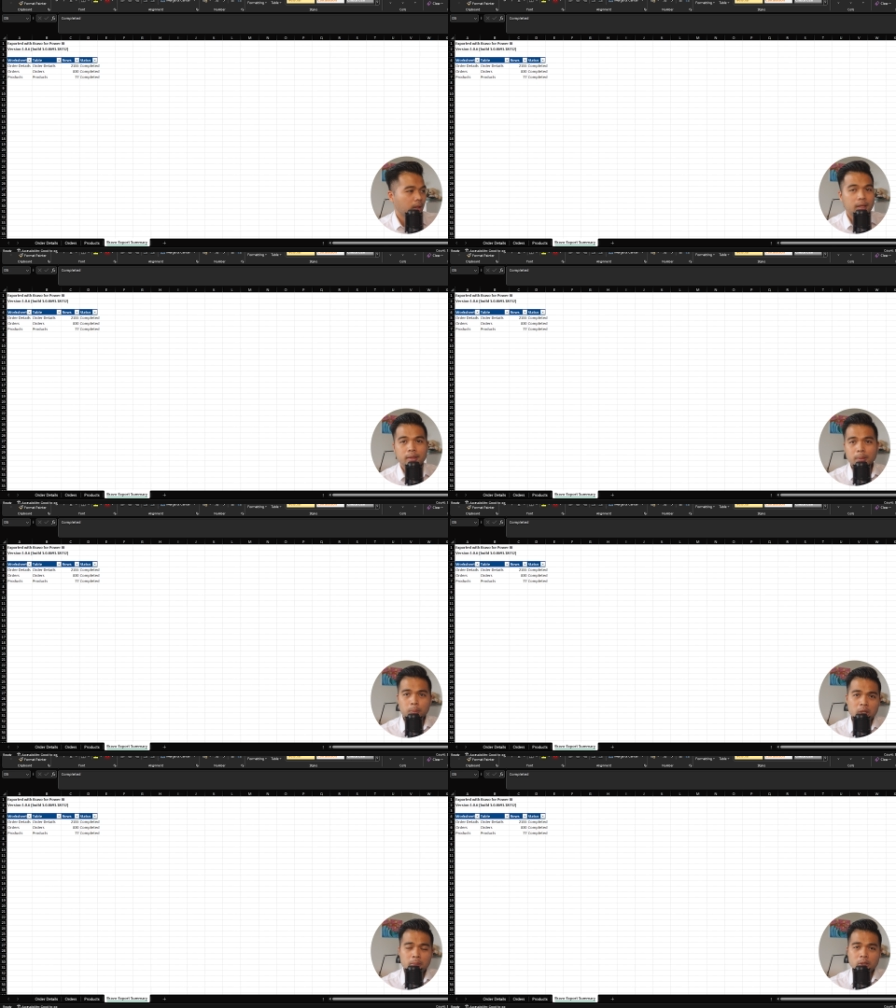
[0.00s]
And that
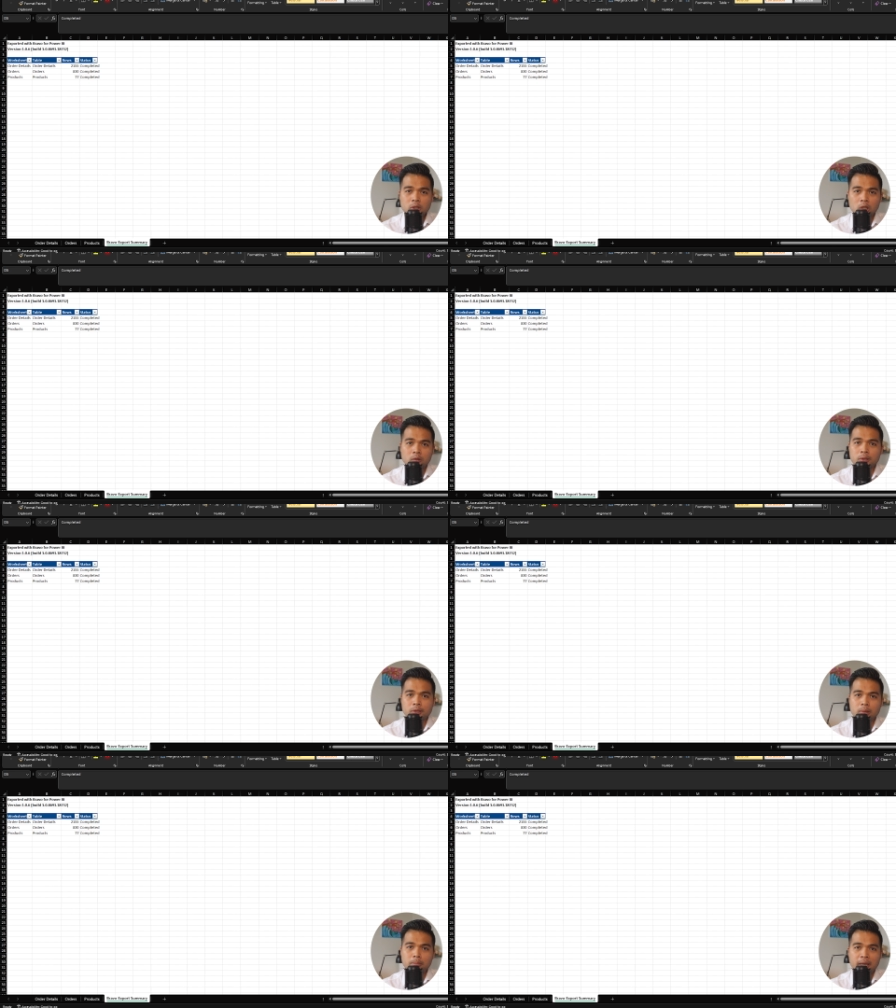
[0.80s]
pretty much covers
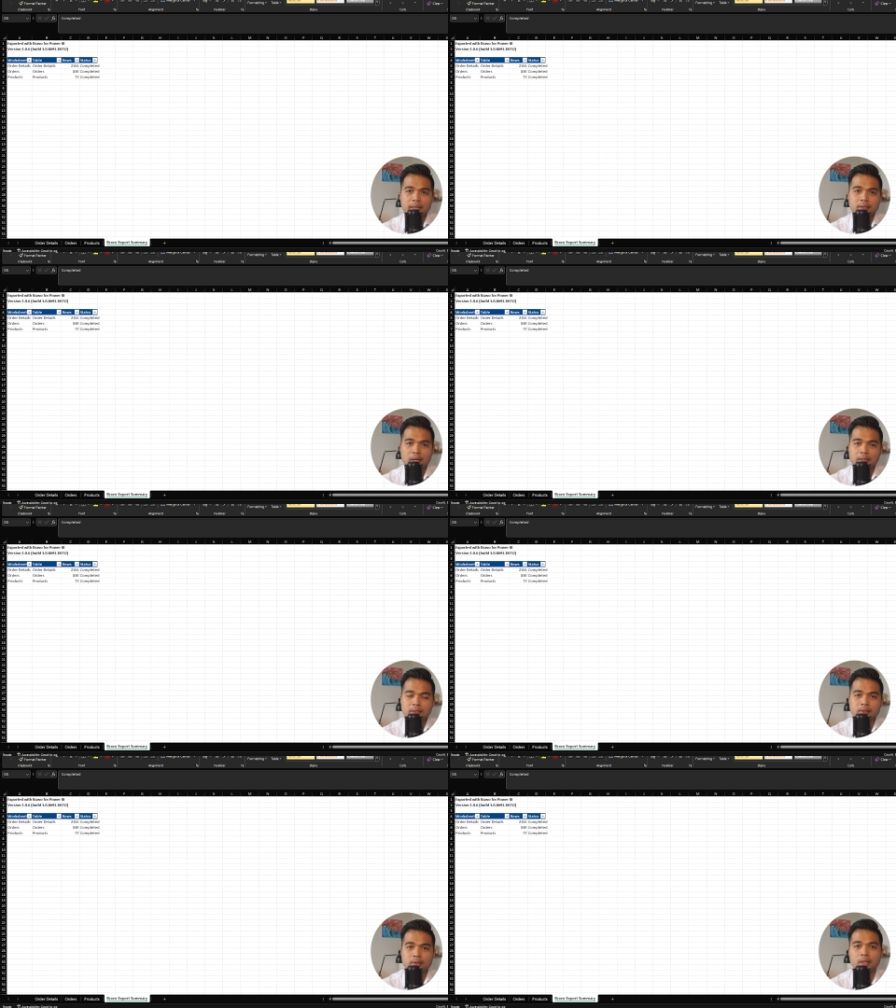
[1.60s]
the main
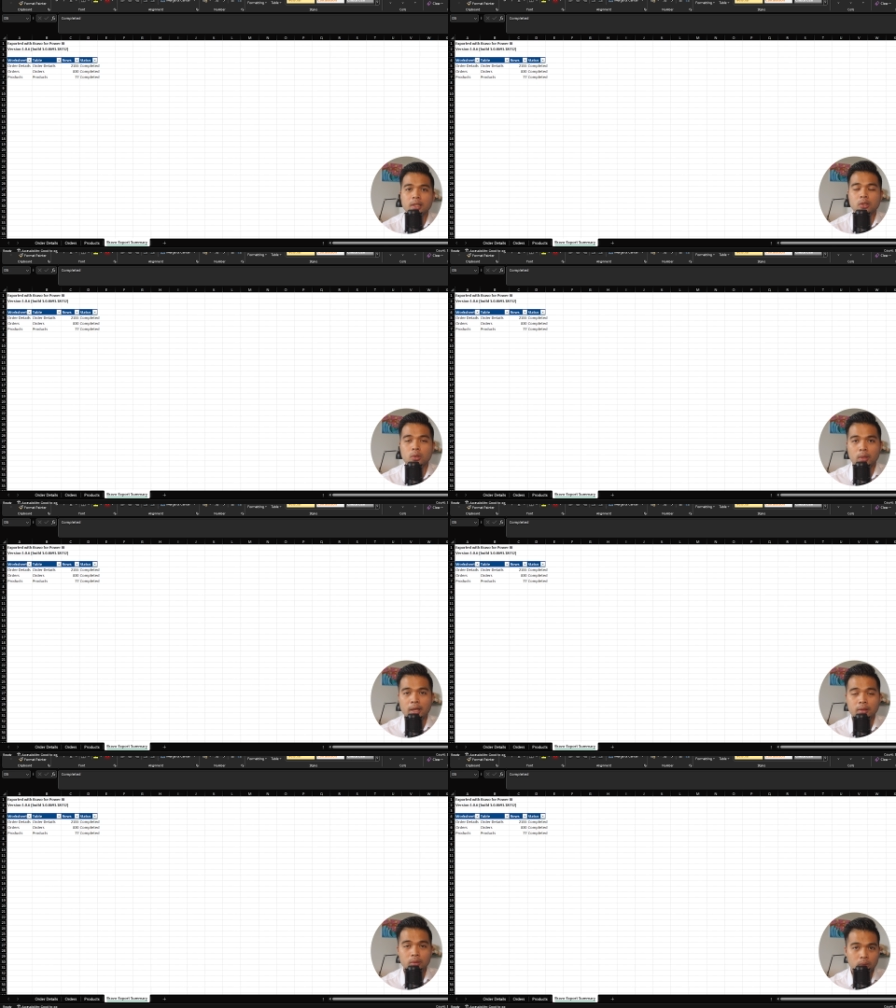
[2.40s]
tasks that you
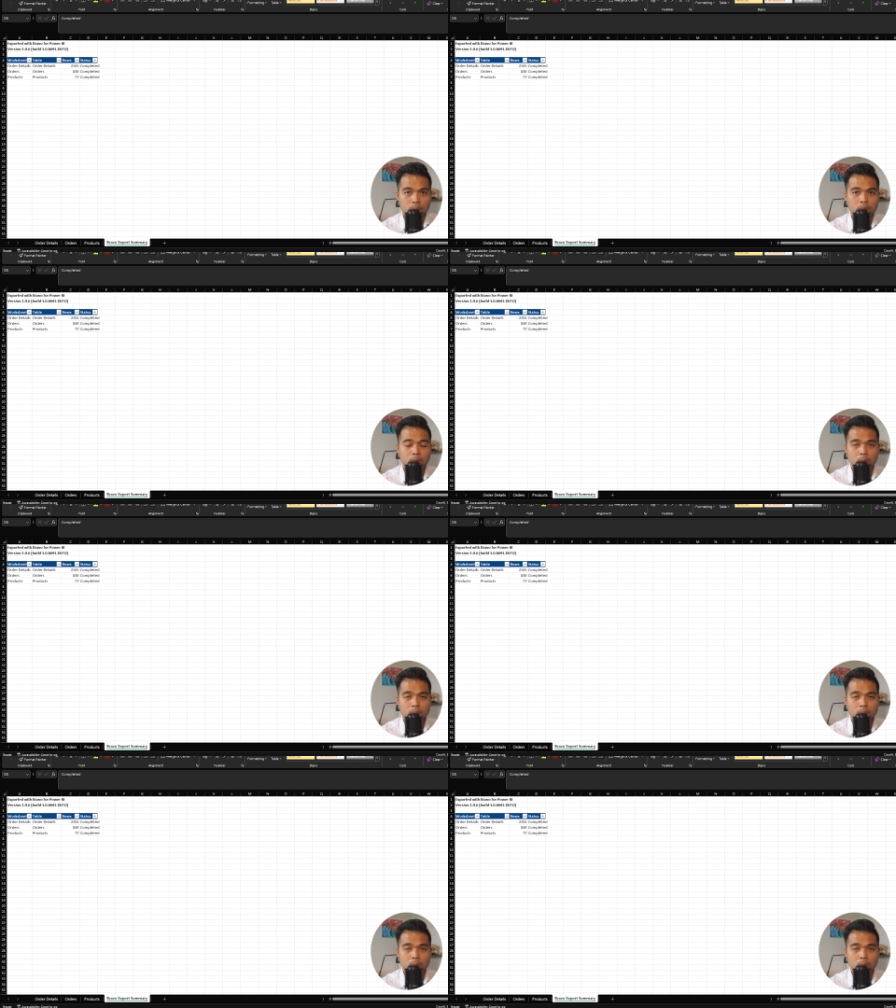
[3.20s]
can do